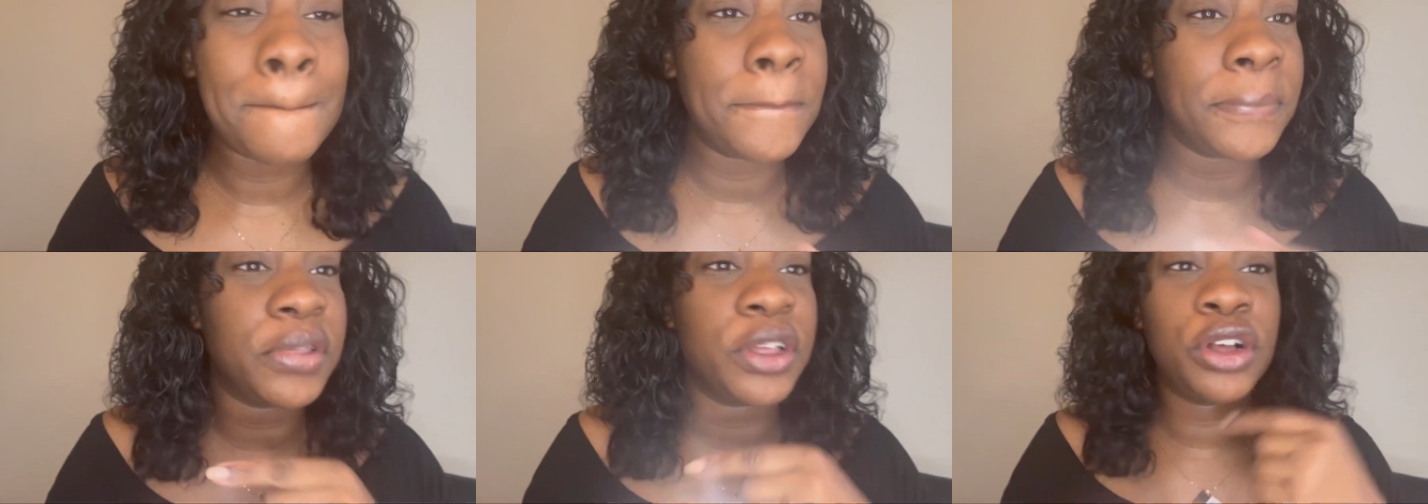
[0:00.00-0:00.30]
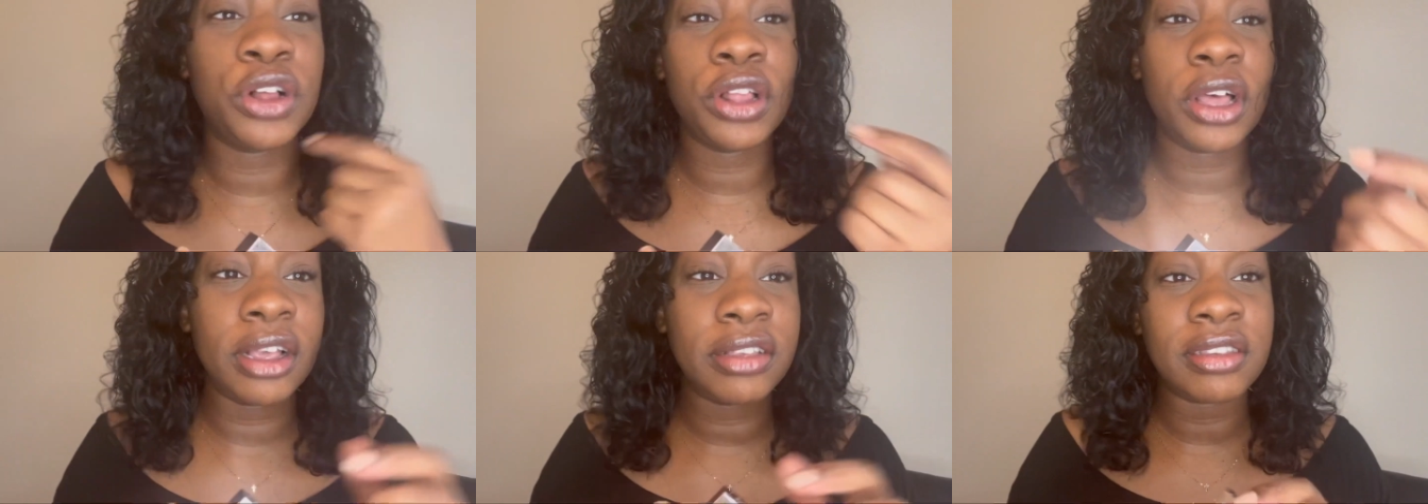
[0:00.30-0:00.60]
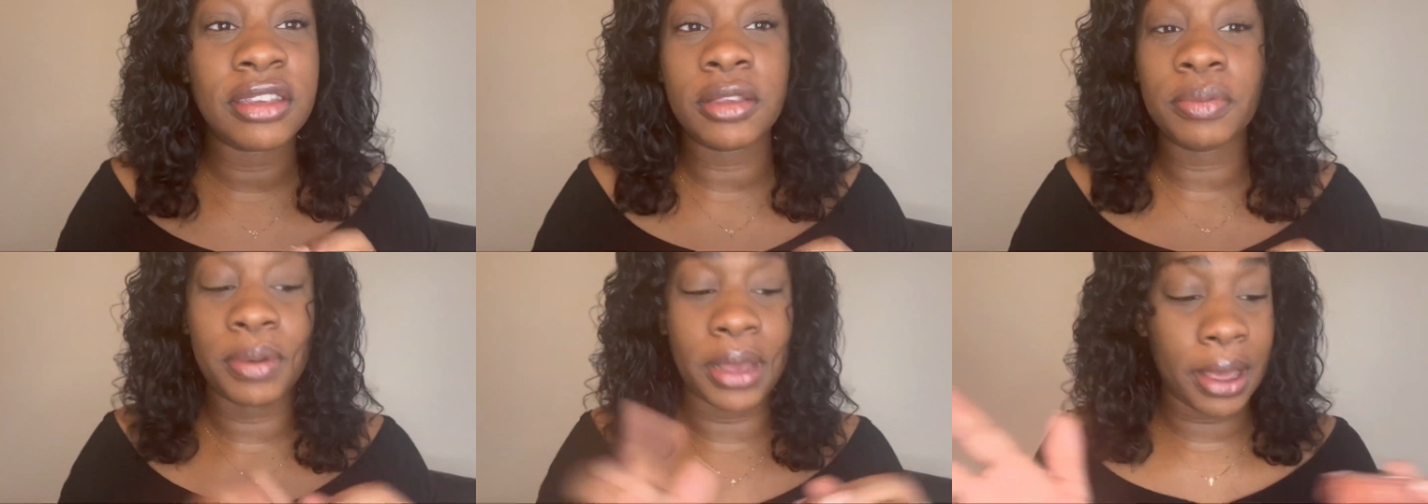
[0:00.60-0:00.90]
The gloss
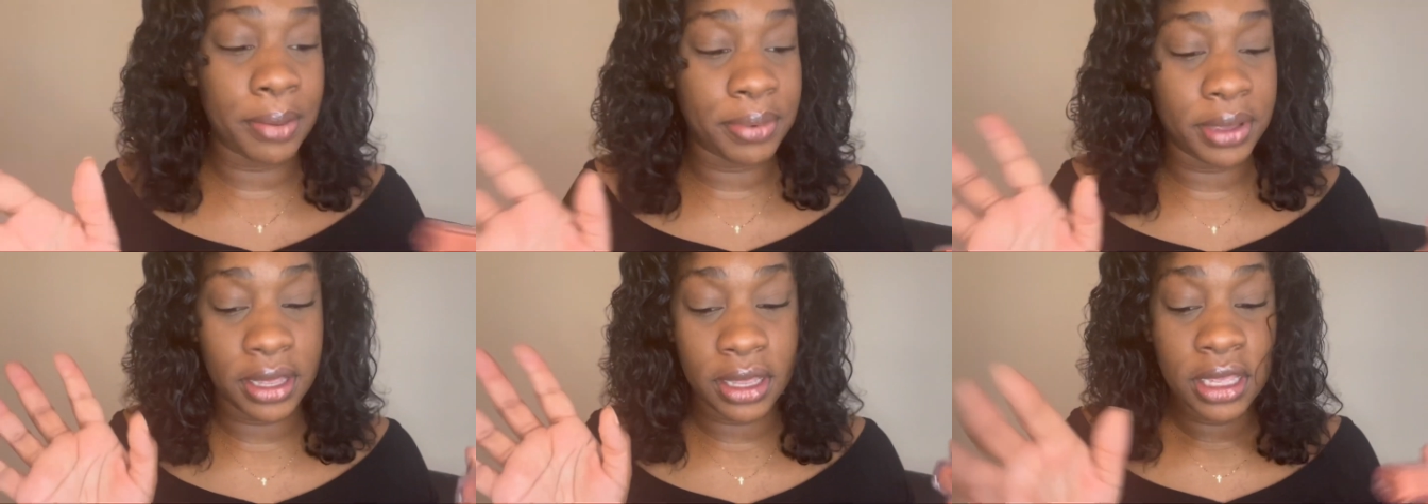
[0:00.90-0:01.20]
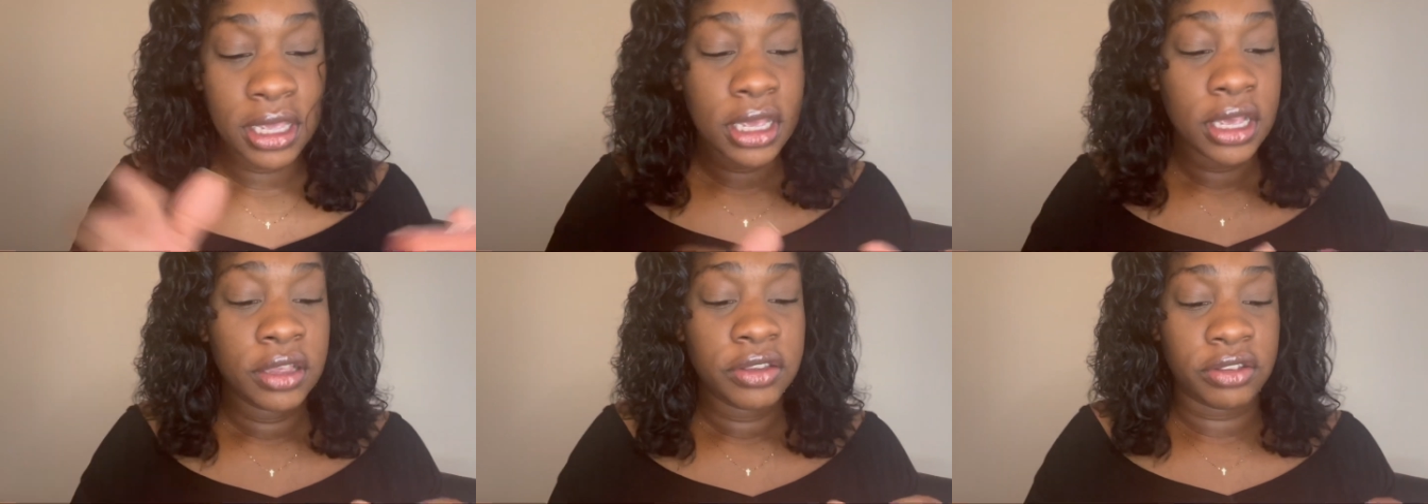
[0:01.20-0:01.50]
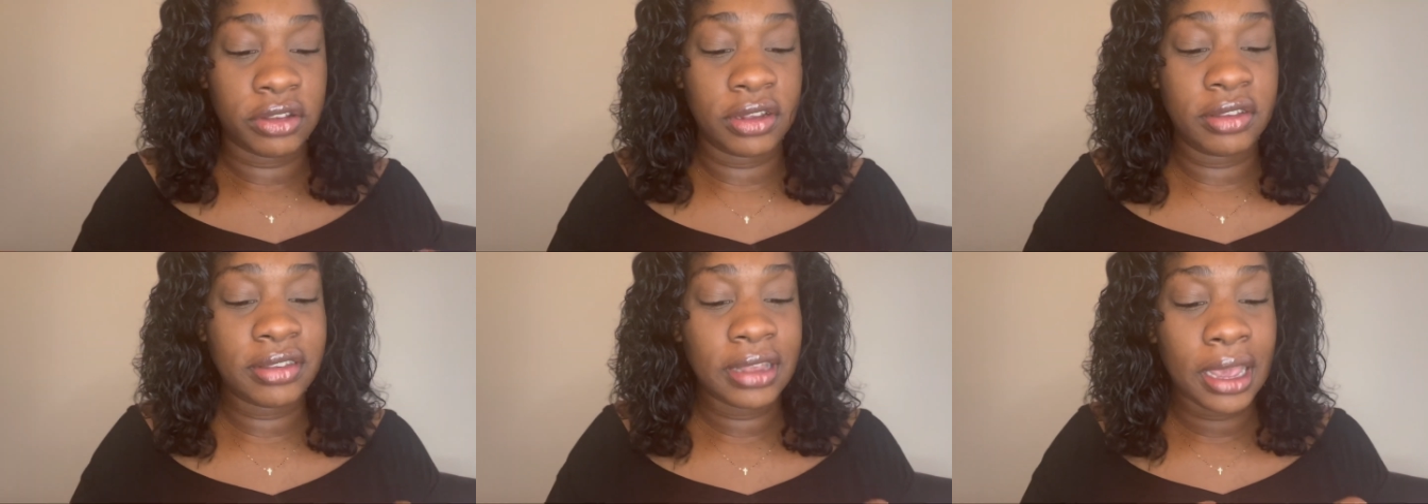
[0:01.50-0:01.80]
is popping.
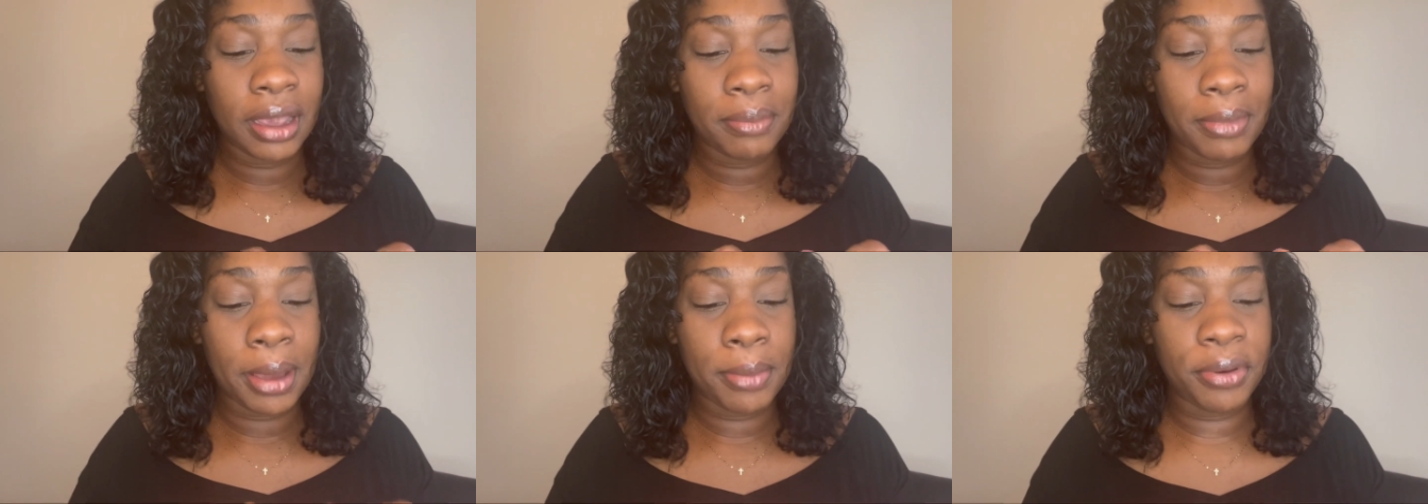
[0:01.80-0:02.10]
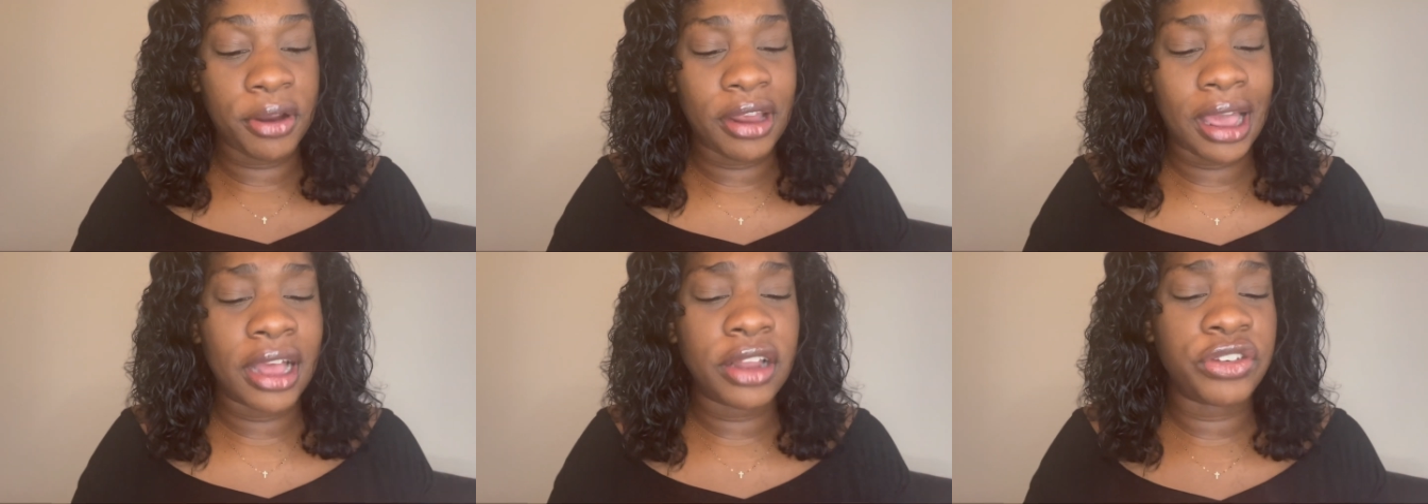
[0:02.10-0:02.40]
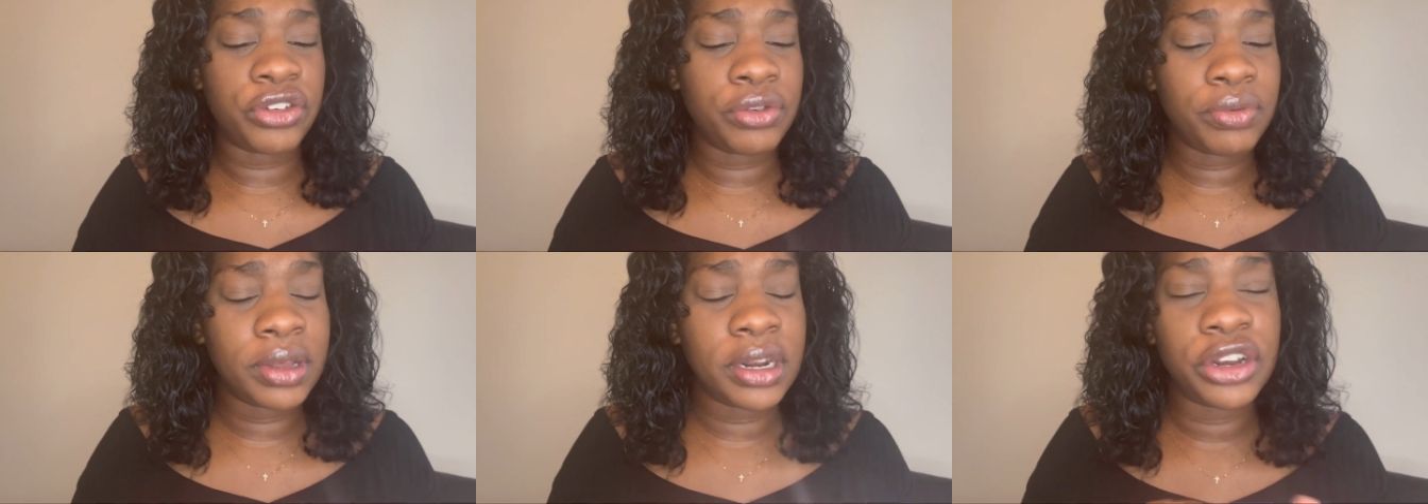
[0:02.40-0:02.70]
So it's like my I
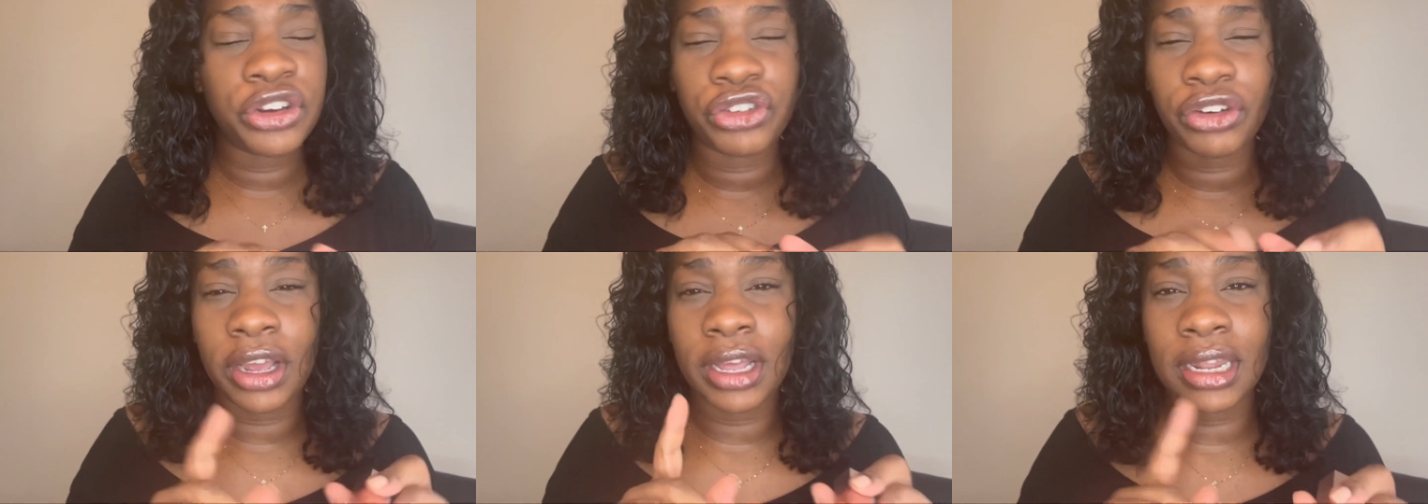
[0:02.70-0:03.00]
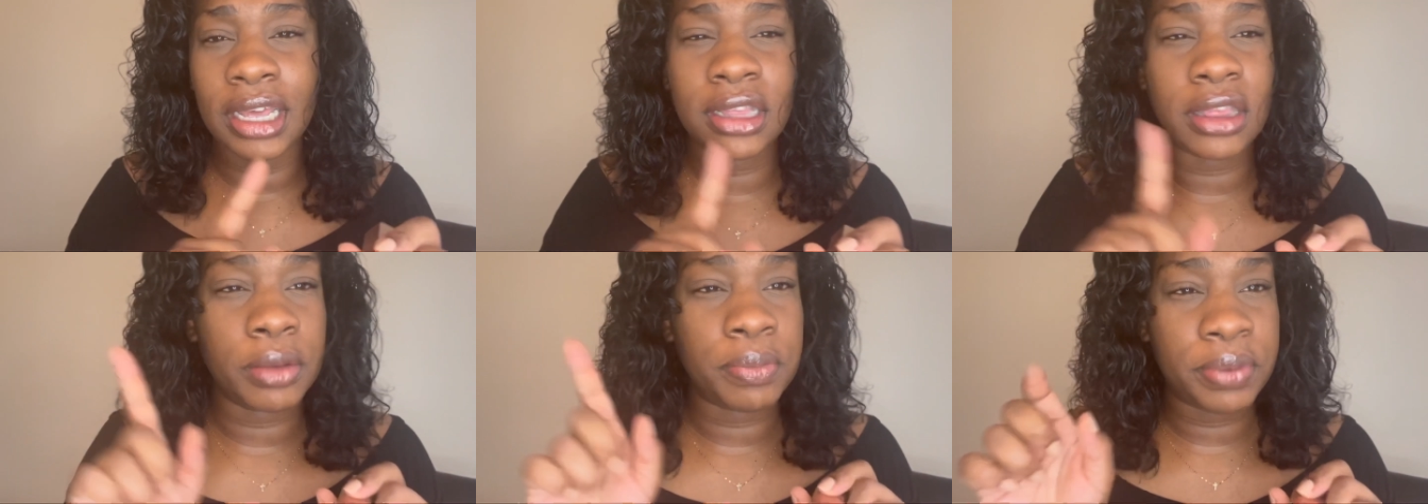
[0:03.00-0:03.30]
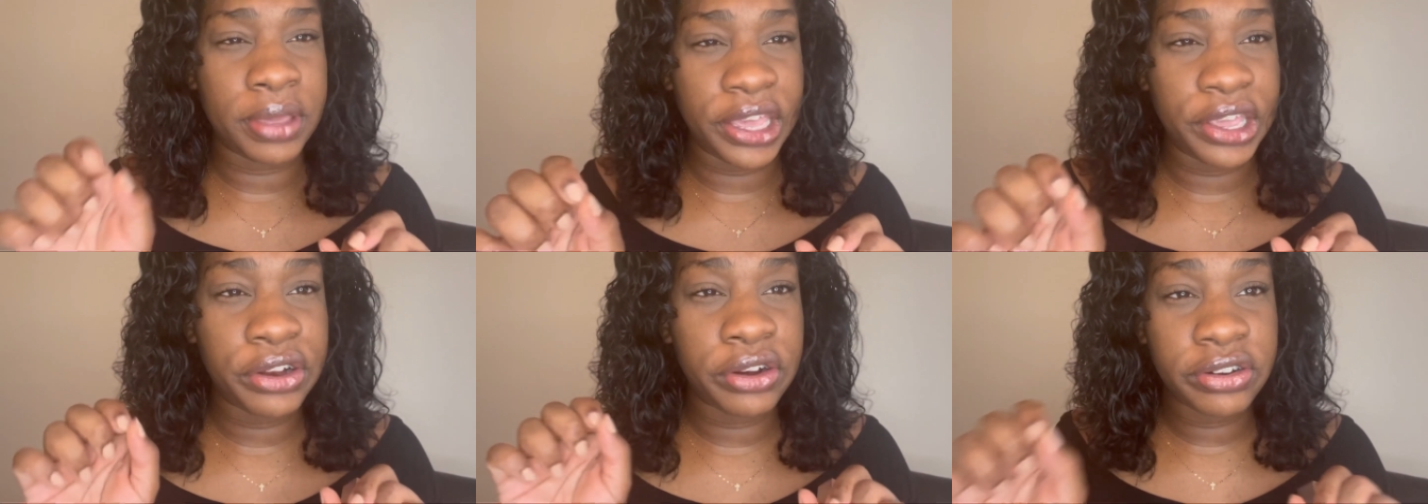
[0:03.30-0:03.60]
do want to try like the
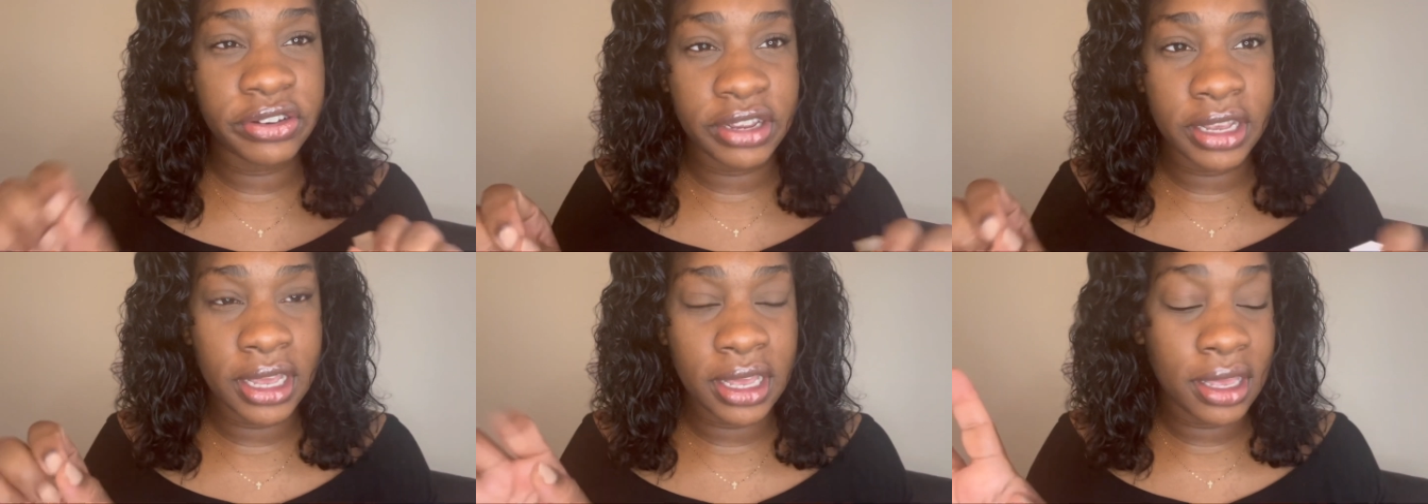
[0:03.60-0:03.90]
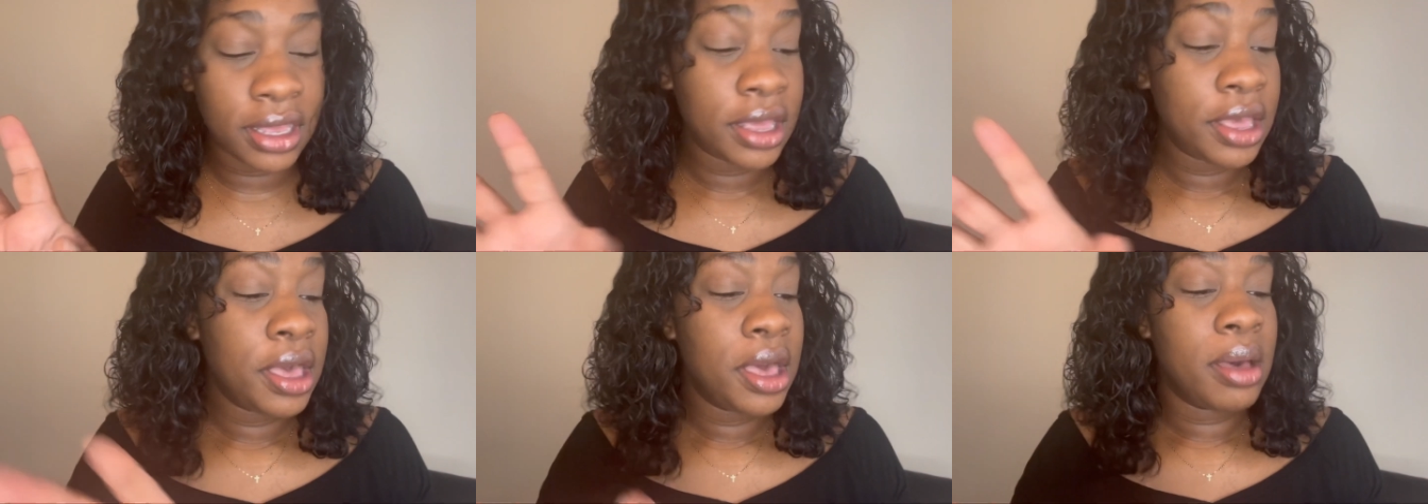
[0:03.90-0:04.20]
pinker tint,